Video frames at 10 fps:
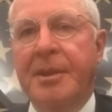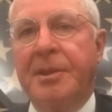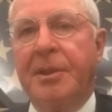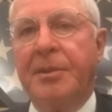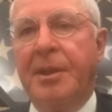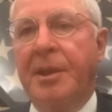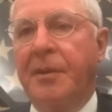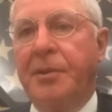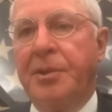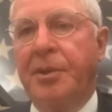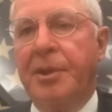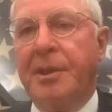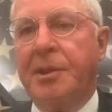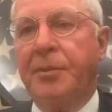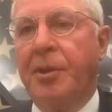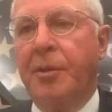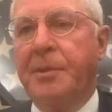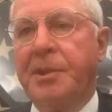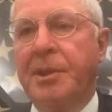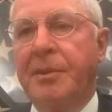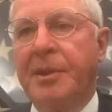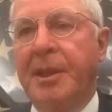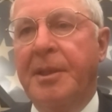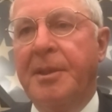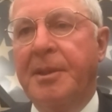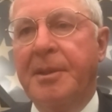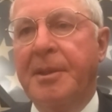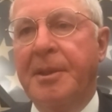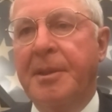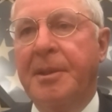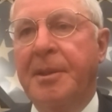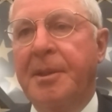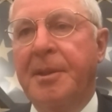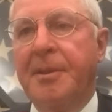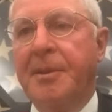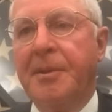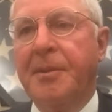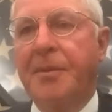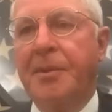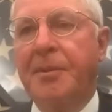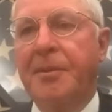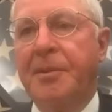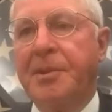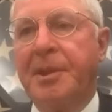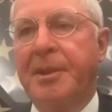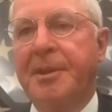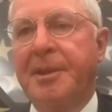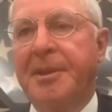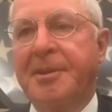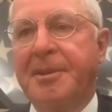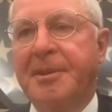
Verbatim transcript: So thank you for joining us. We hope to see you again, and you. Uh, we'll, we'll, stay in touch.